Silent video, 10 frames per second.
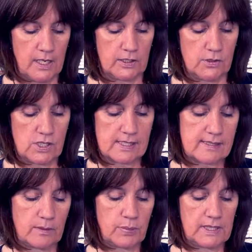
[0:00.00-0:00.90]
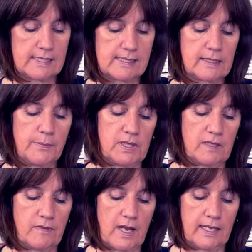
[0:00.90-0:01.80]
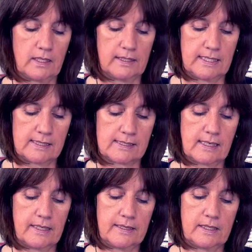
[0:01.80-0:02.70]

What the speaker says: You just simply slip in the vial inside.